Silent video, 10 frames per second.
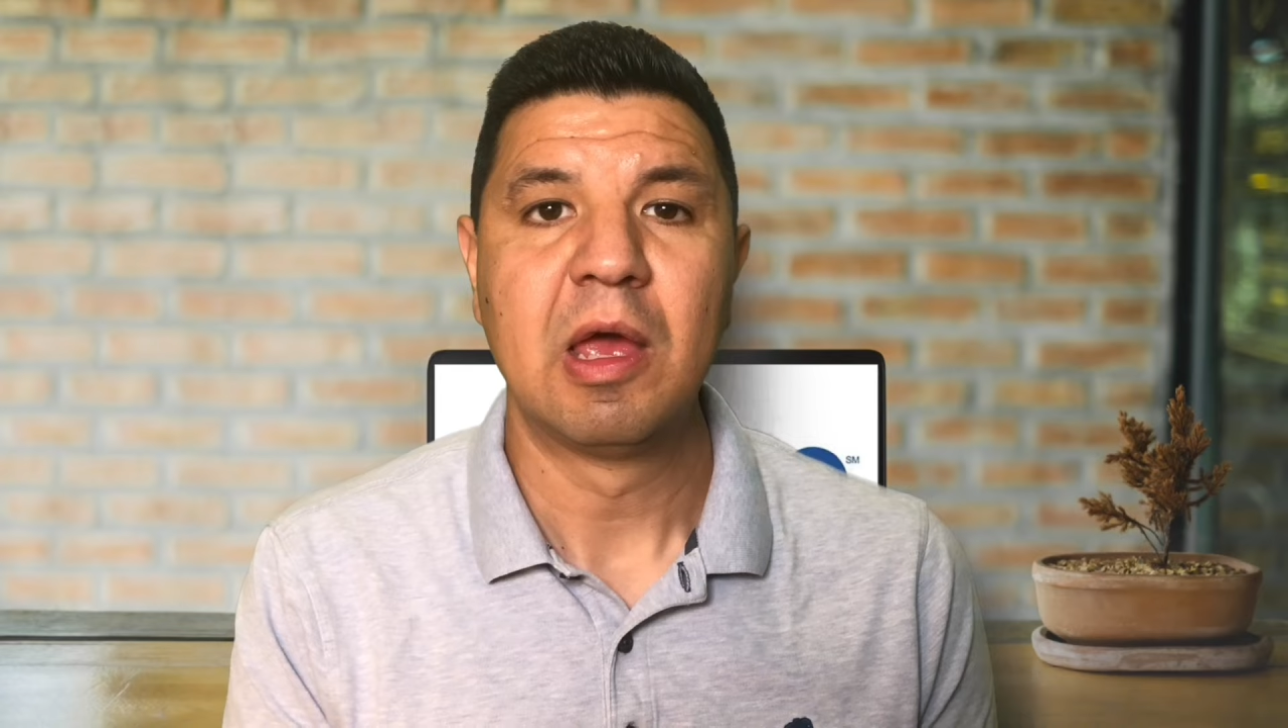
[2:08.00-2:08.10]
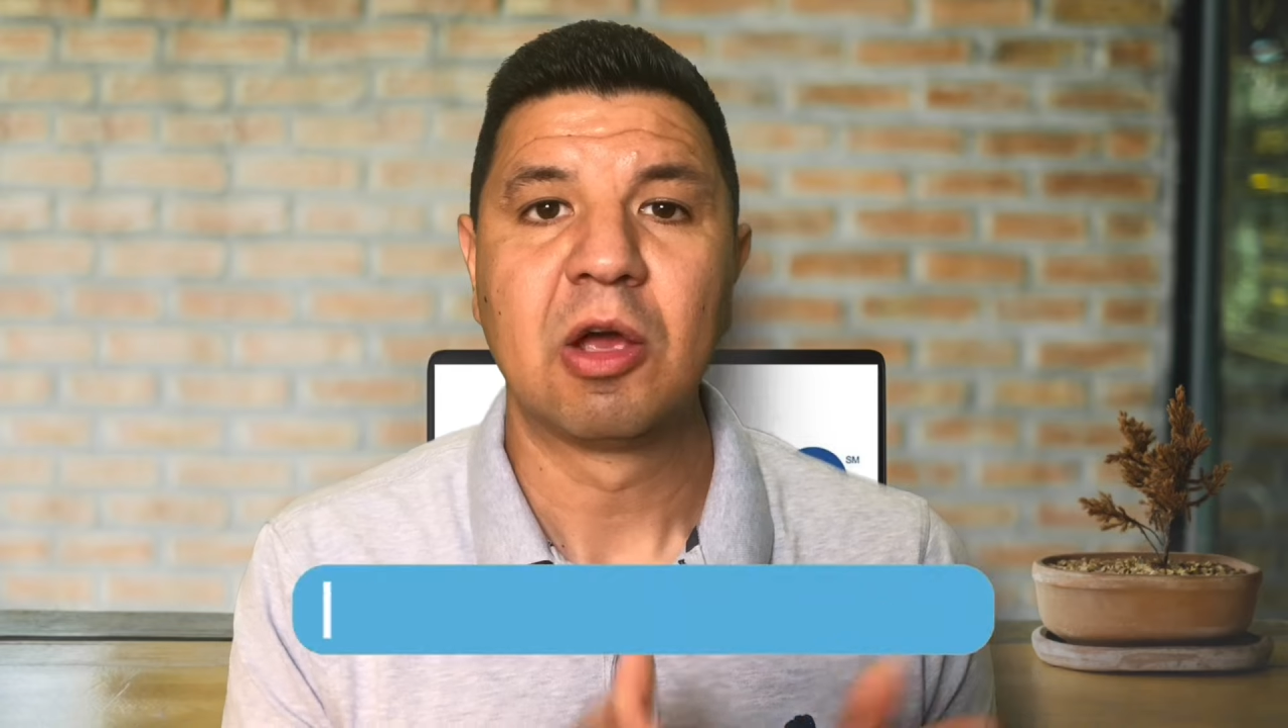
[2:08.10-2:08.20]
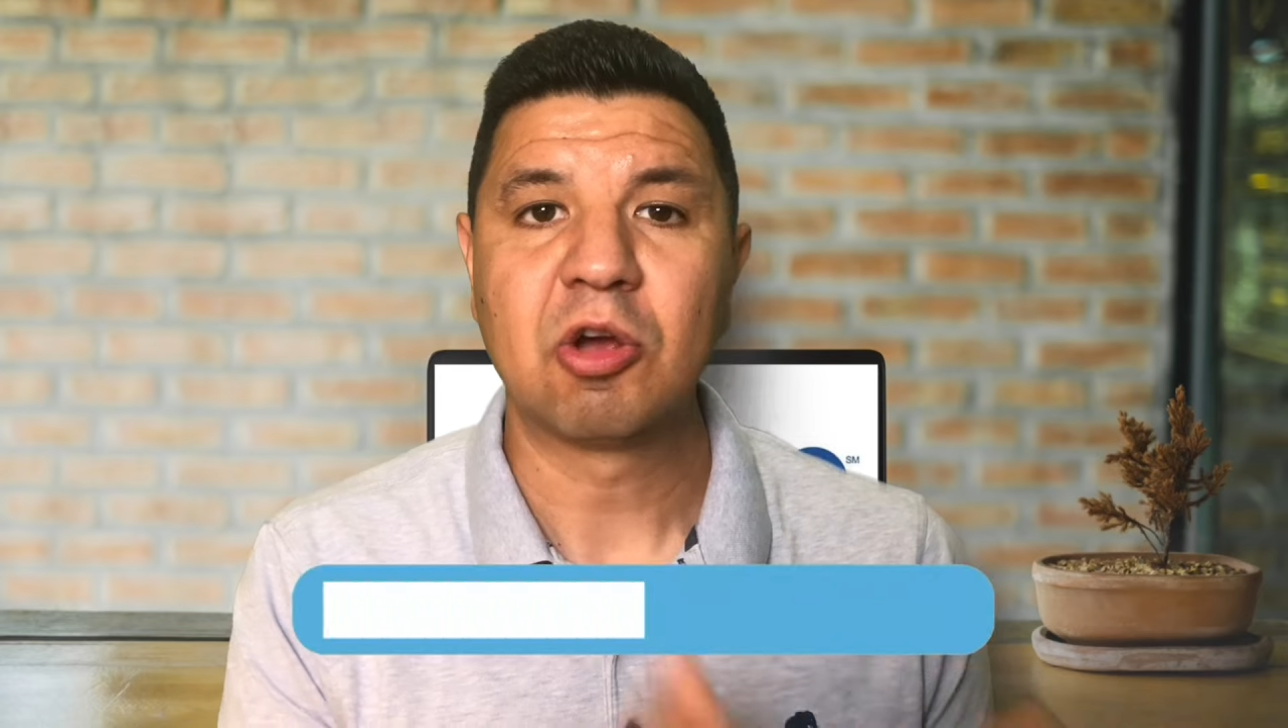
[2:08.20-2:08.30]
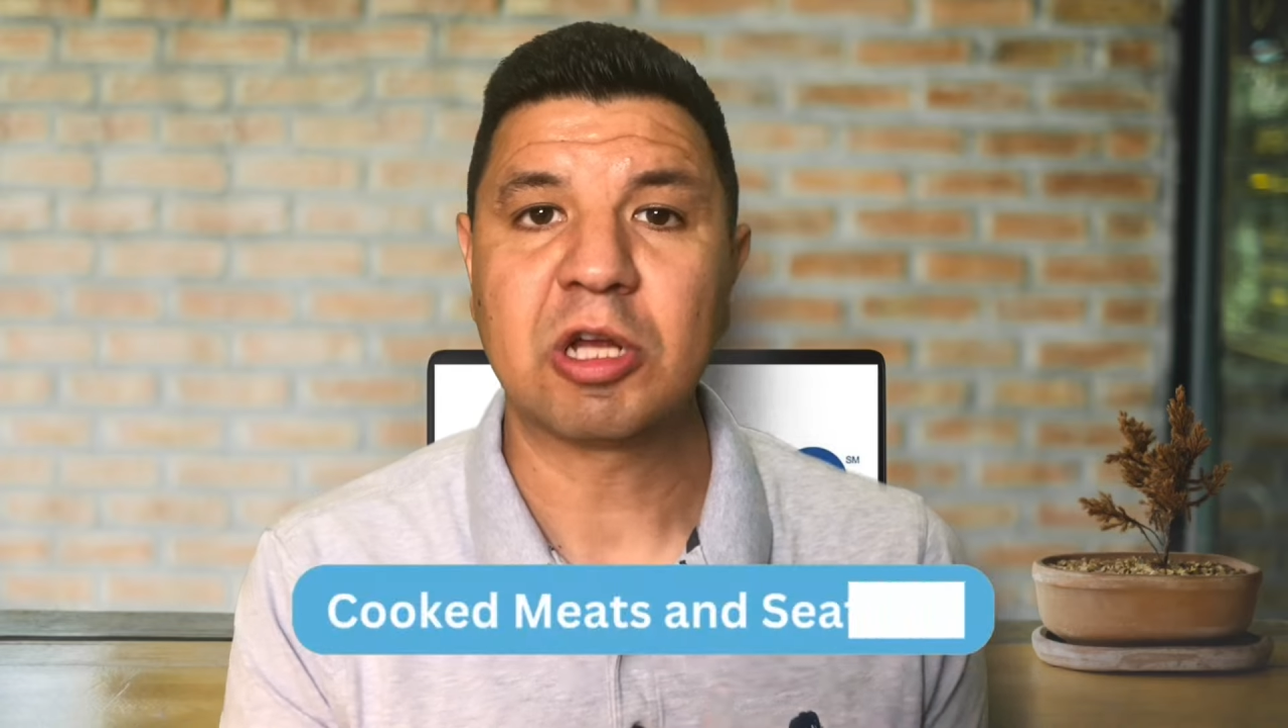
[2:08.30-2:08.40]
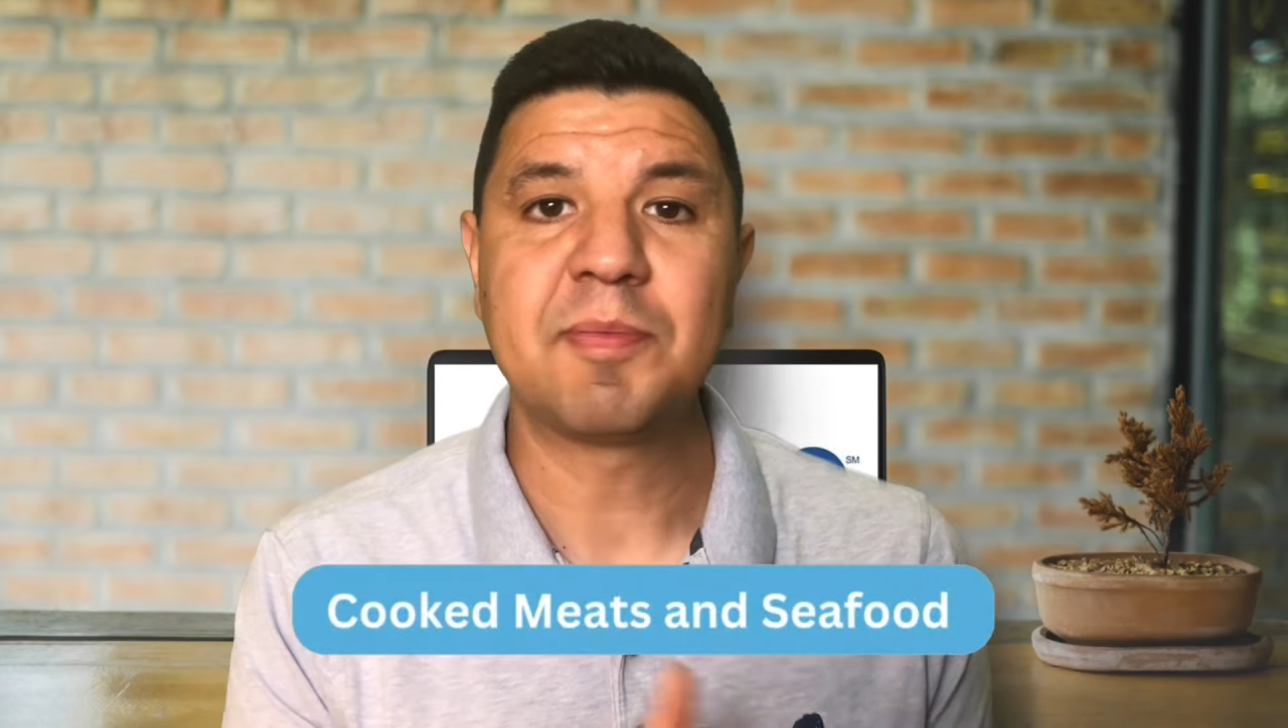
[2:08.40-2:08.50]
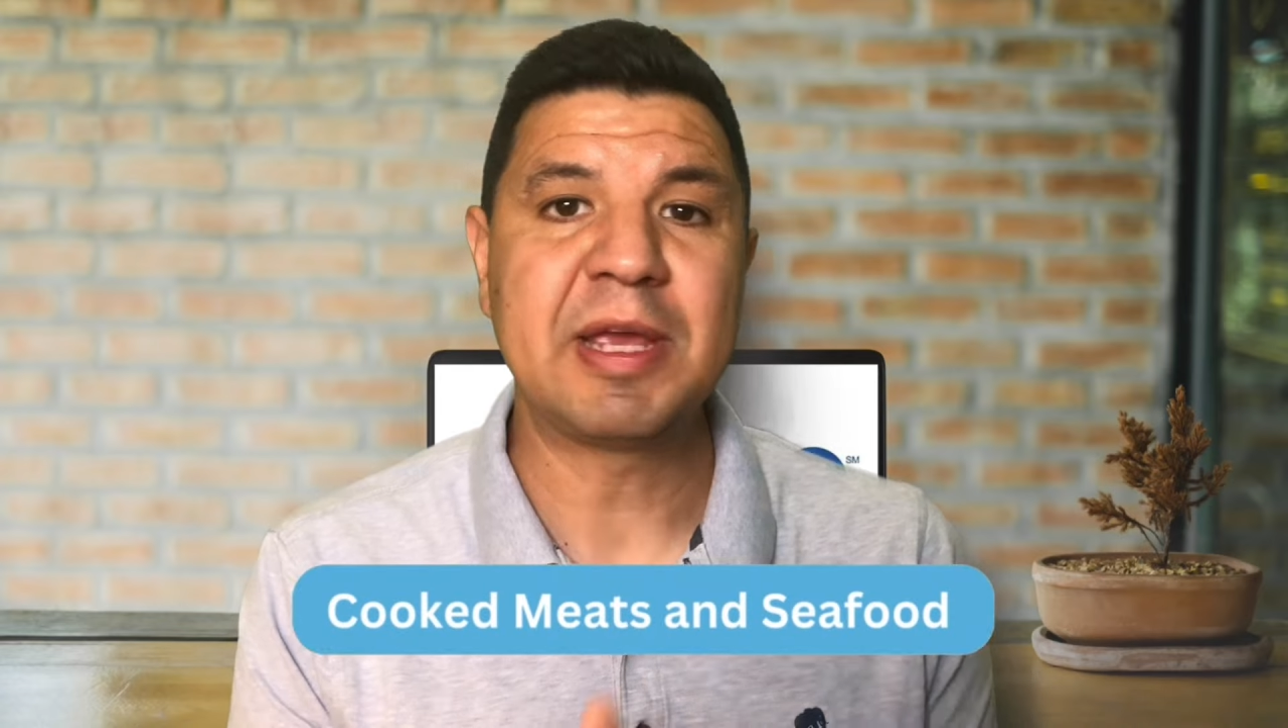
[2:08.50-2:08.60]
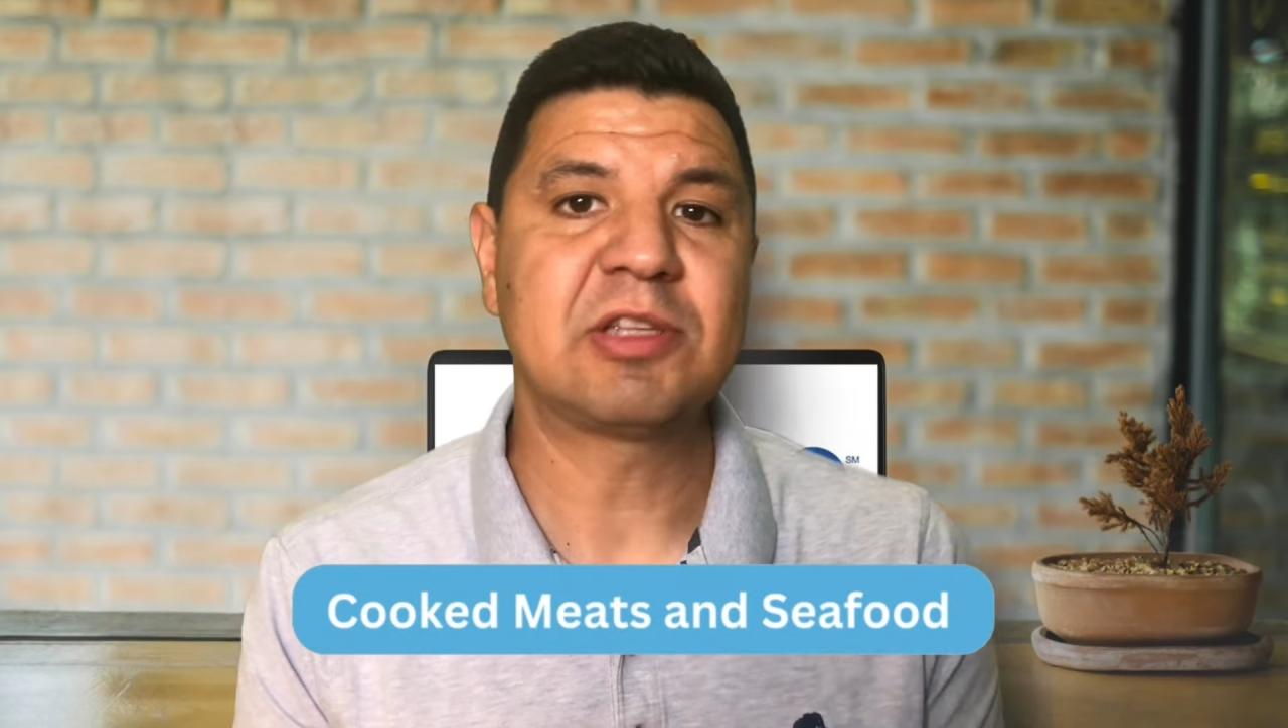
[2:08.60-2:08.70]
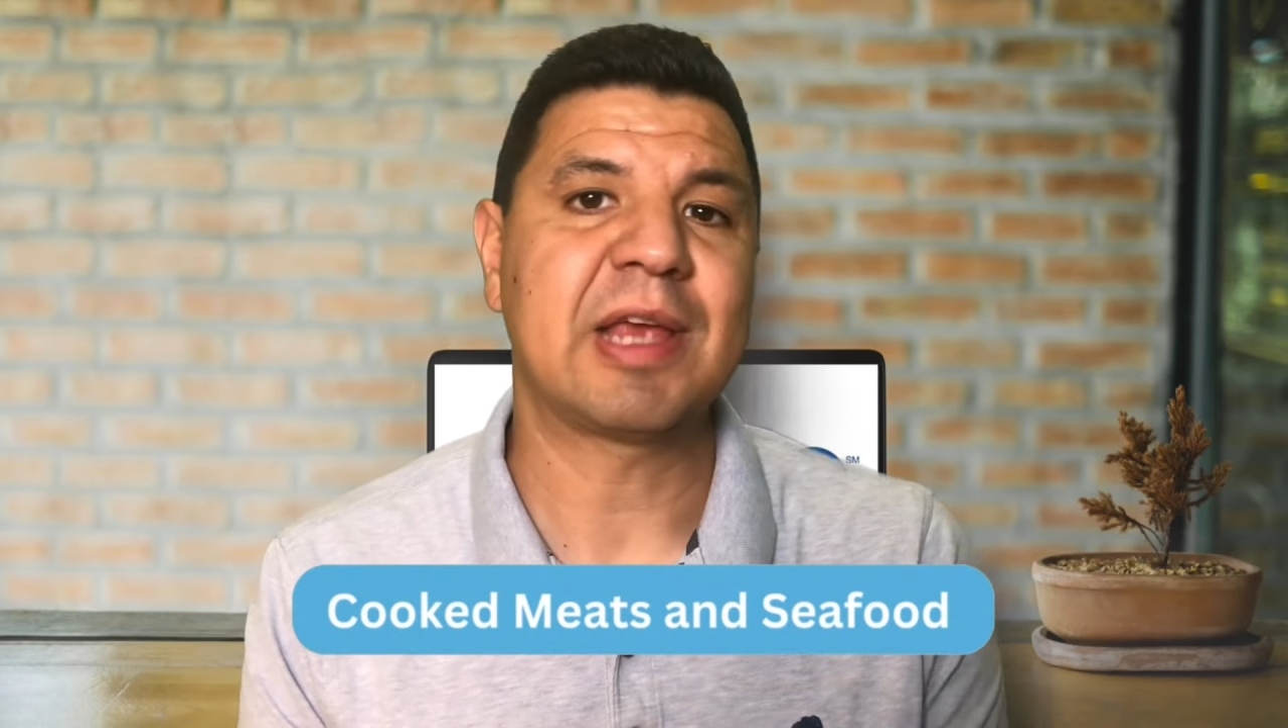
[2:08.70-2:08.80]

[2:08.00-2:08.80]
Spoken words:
Cooked meats